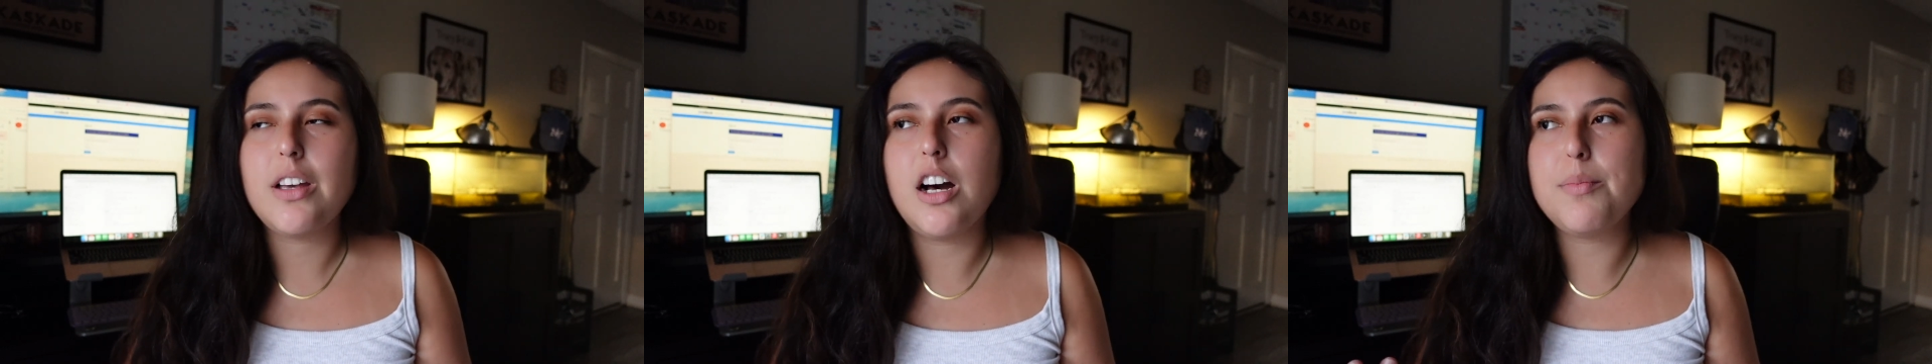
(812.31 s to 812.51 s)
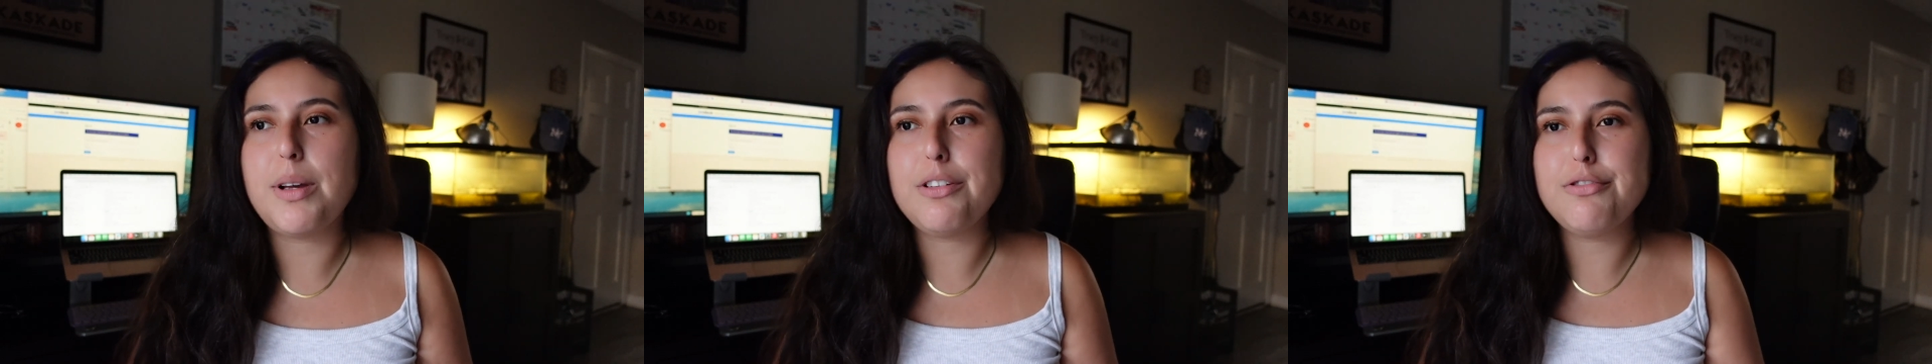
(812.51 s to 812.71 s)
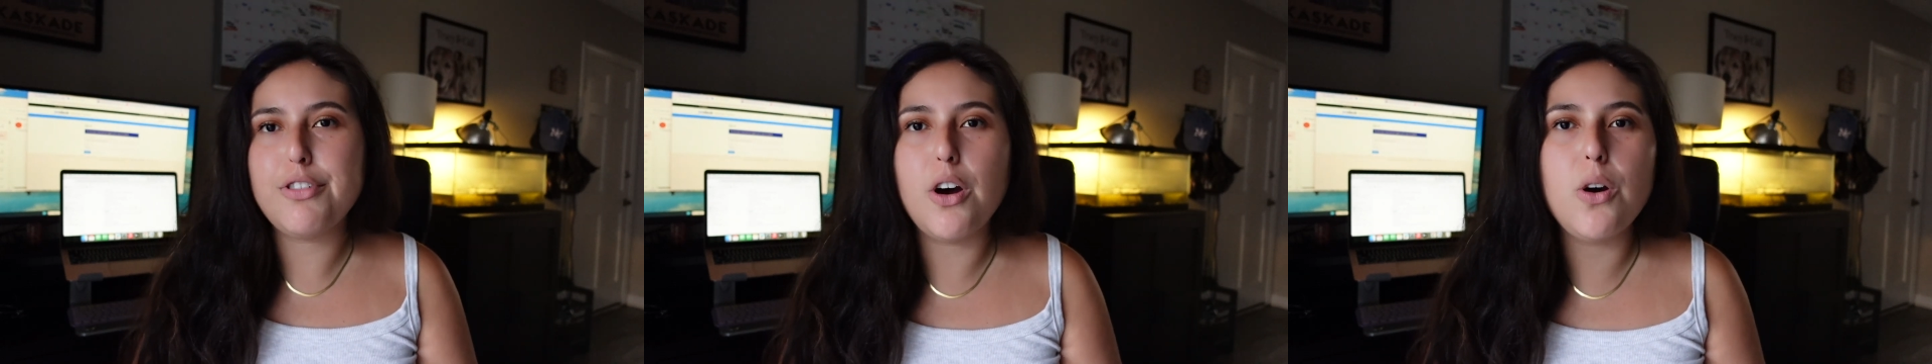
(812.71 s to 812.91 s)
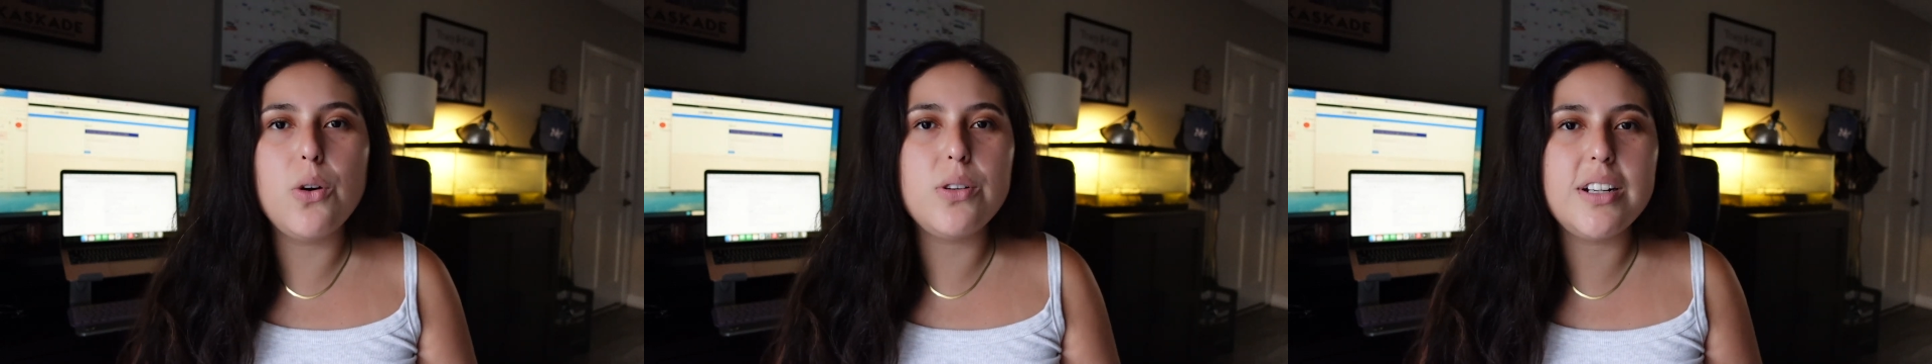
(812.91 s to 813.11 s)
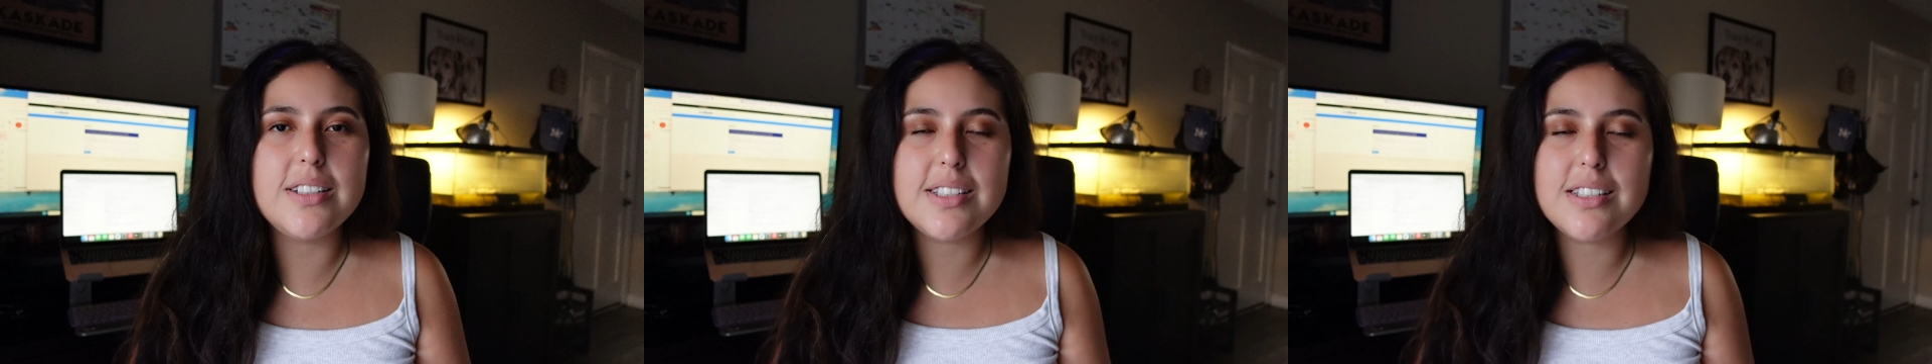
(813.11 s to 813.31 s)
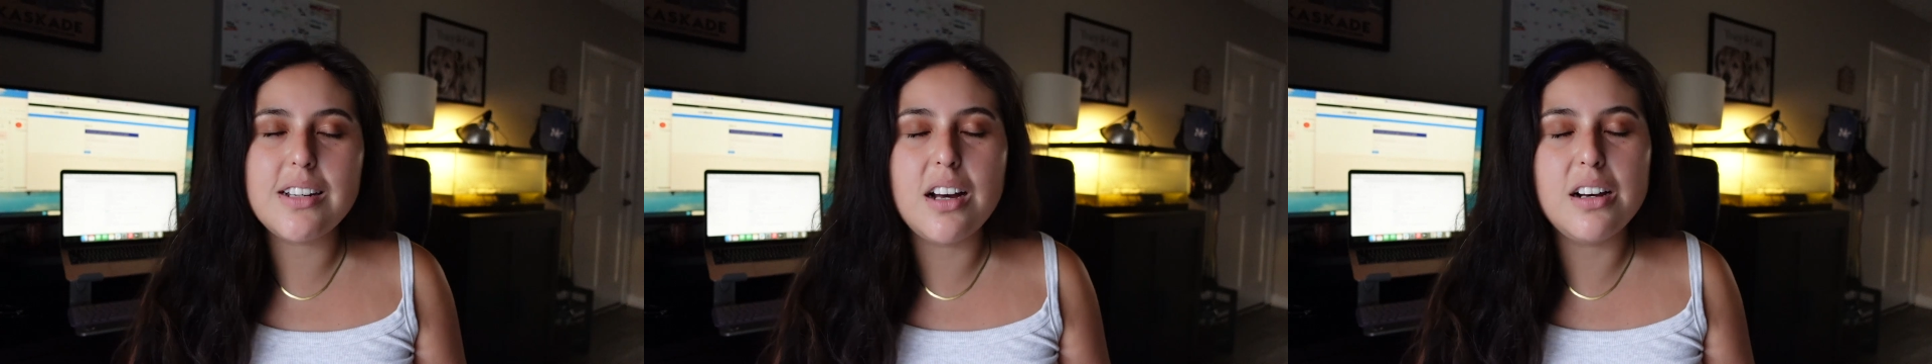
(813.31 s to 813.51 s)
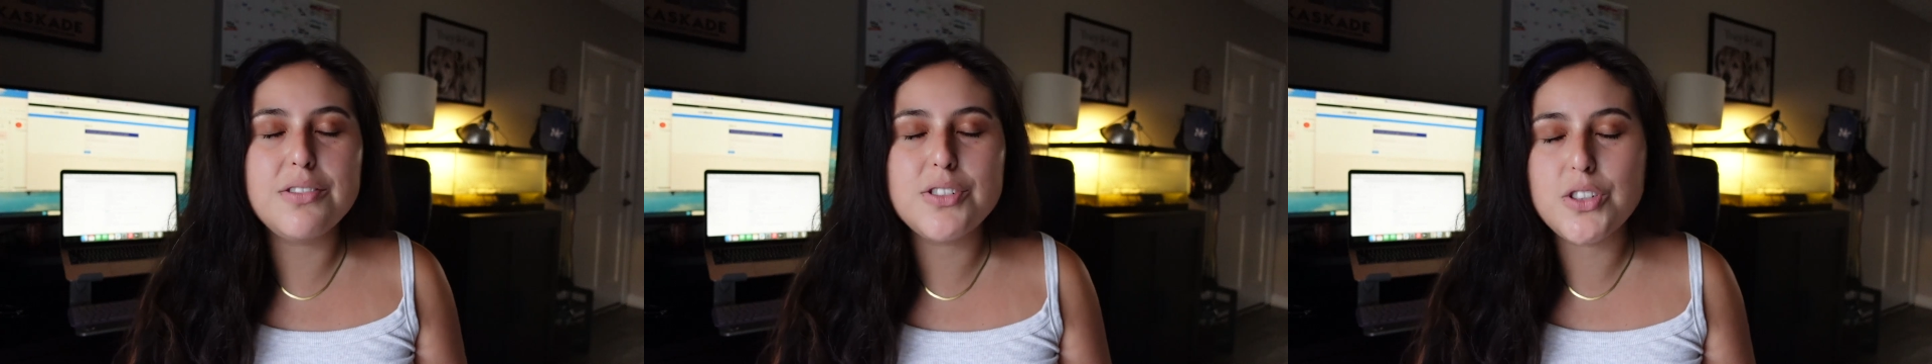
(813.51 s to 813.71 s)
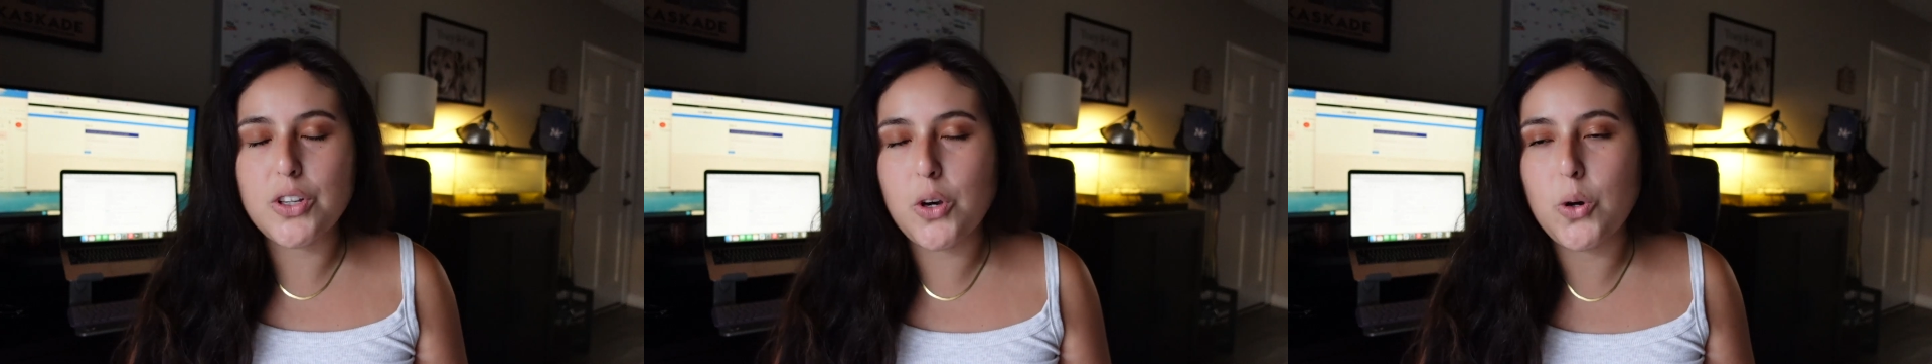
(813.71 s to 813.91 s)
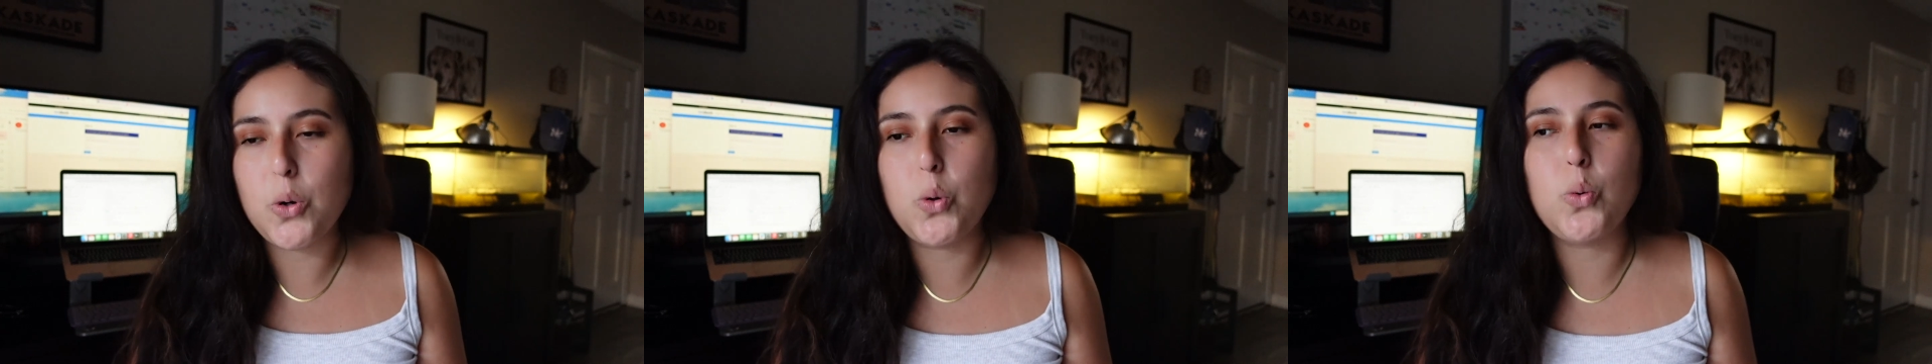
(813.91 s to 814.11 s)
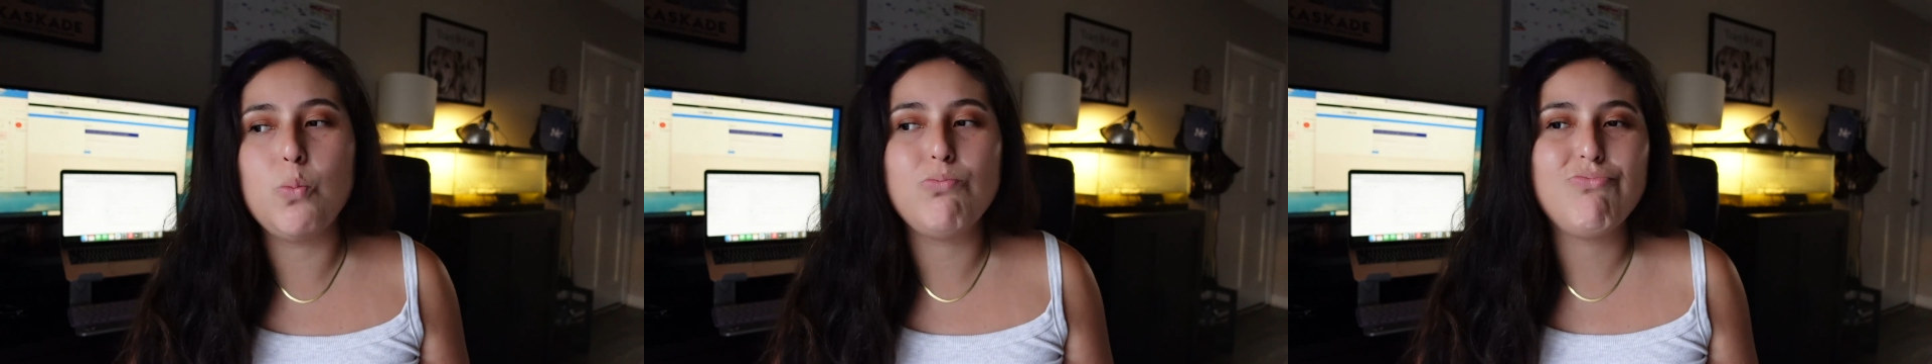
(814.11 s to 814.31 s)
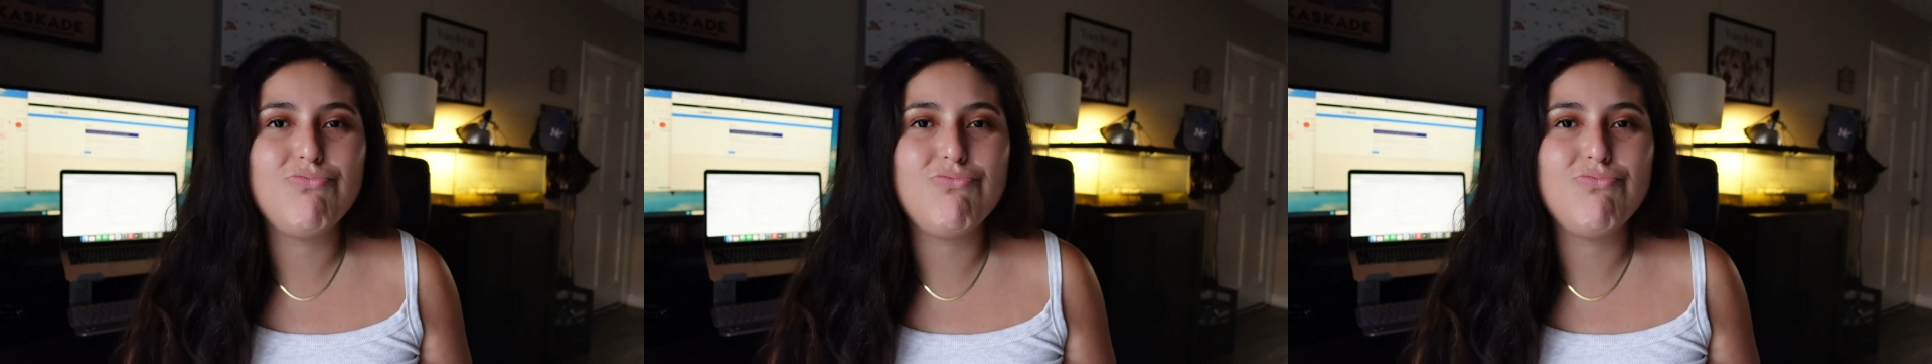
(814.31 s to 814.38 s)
on my phone and stuff, so